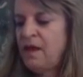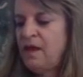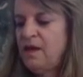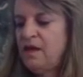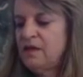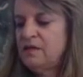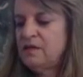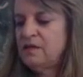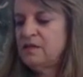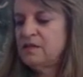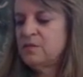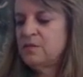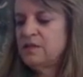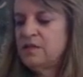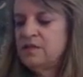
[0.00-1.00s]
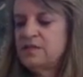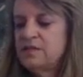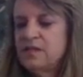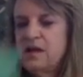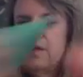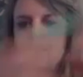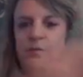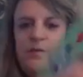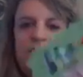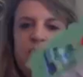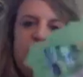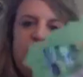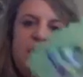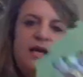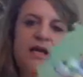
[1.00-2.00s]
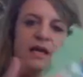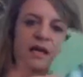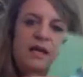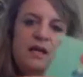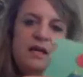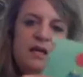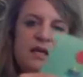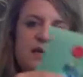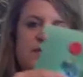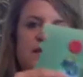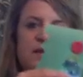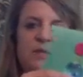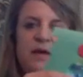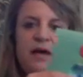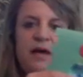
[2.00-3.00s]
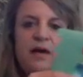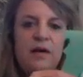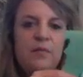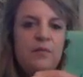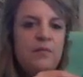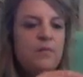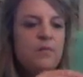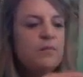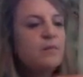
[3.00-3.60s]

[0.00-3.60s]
And this was our boy giving Mom